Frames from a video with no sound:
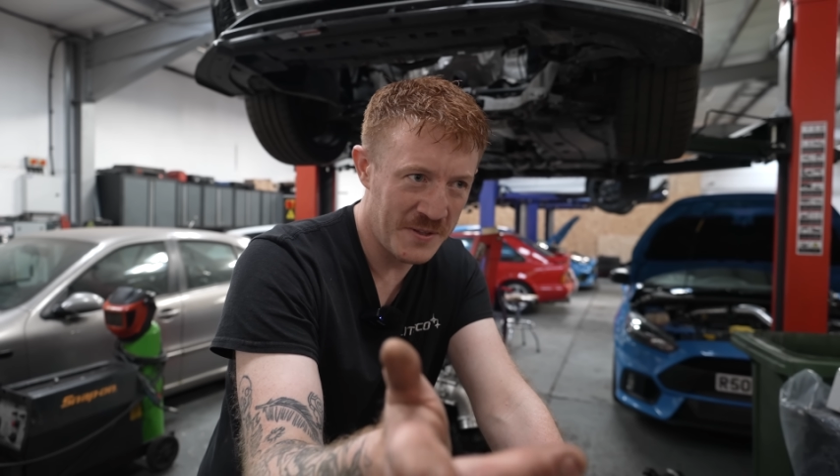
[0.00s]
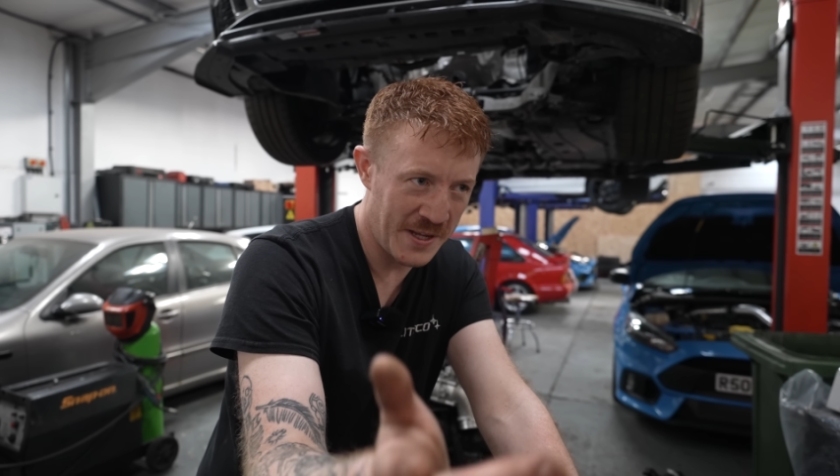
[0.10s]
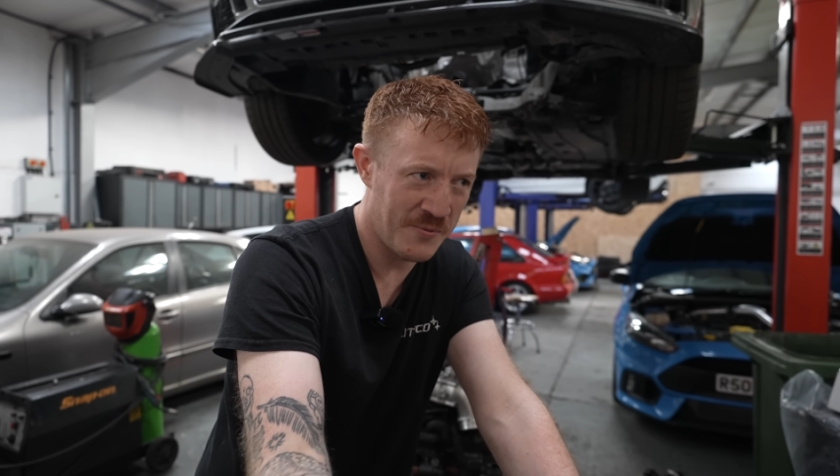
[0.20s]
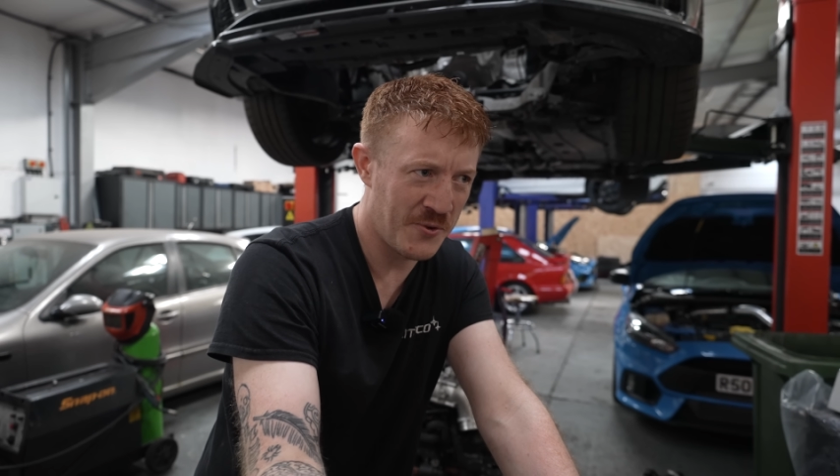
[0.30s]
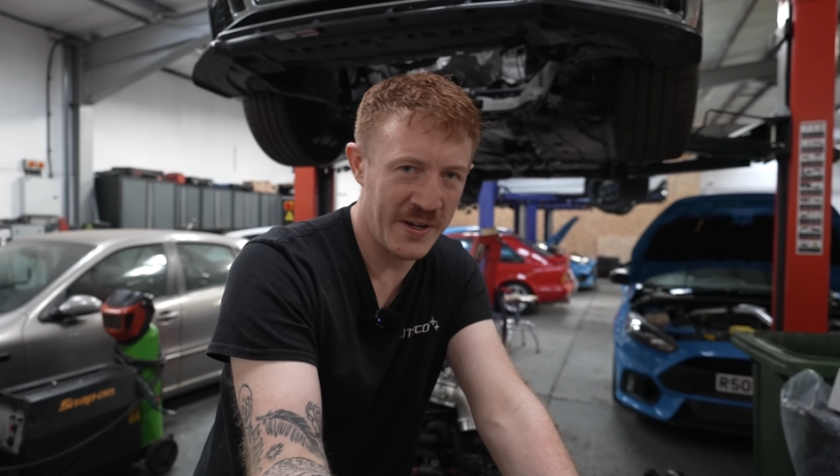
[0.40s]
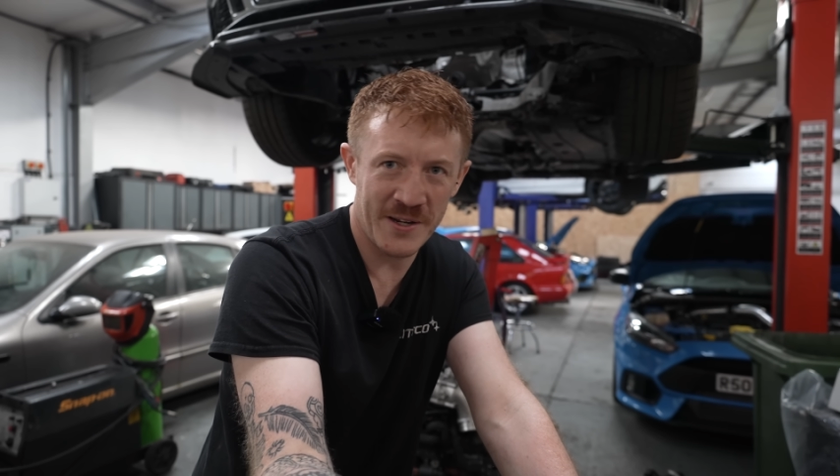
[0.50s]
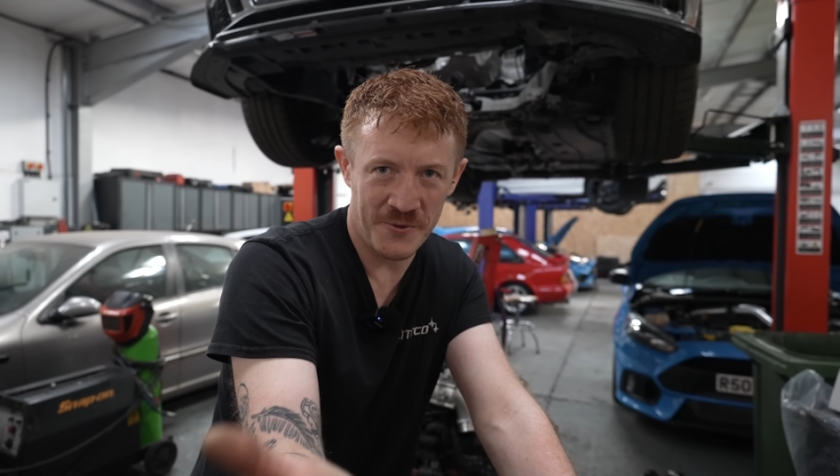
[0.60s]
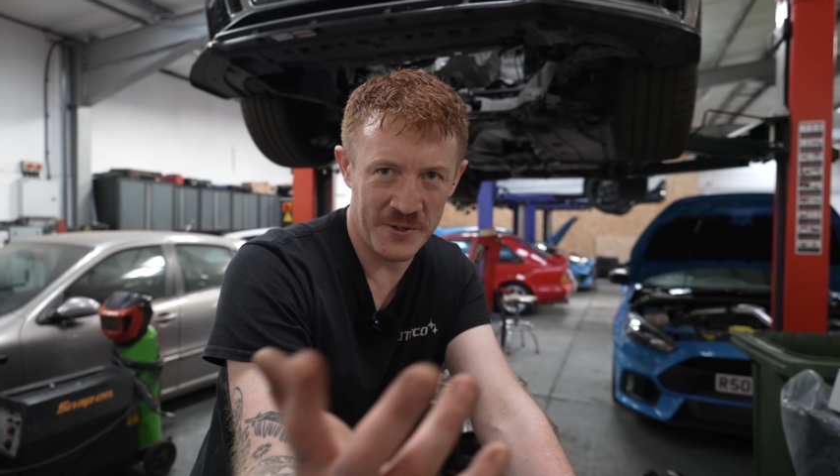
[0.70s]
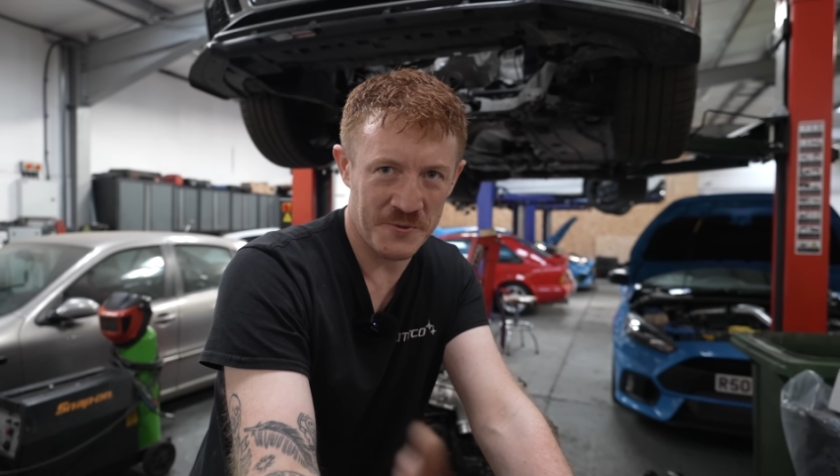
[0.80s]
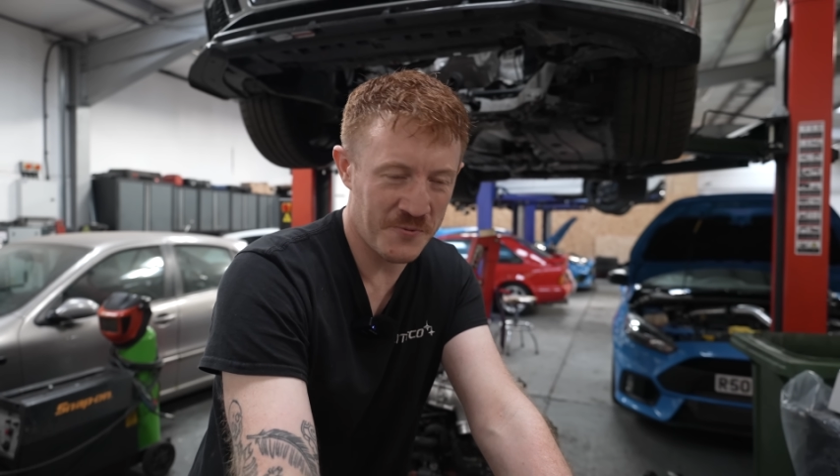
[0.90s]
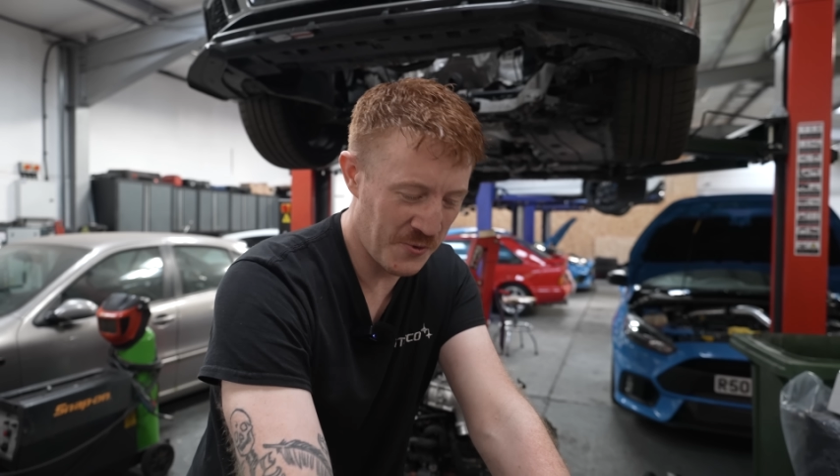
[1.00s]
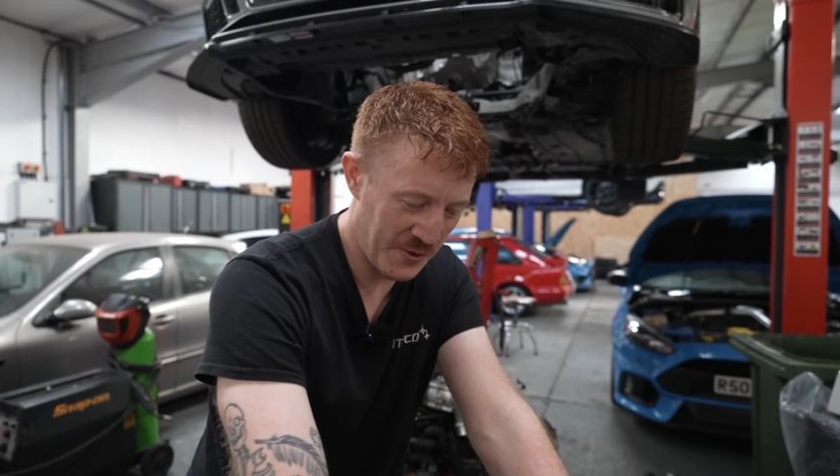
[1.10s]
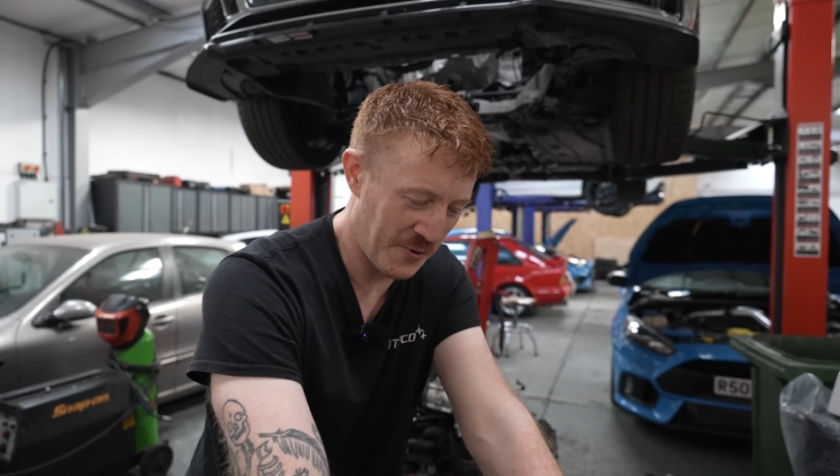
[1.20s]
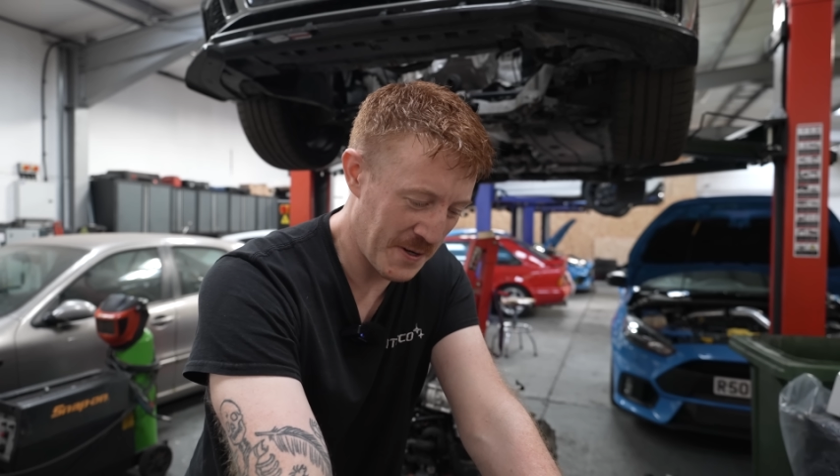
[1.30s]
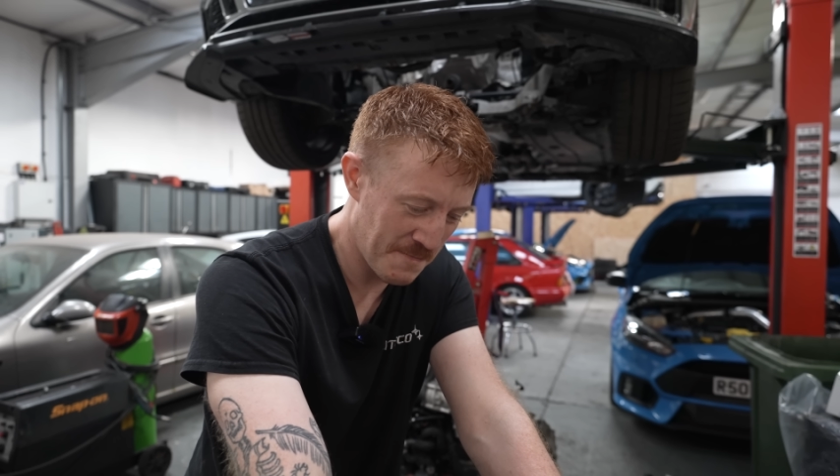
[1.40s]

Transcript: the M3 had 343.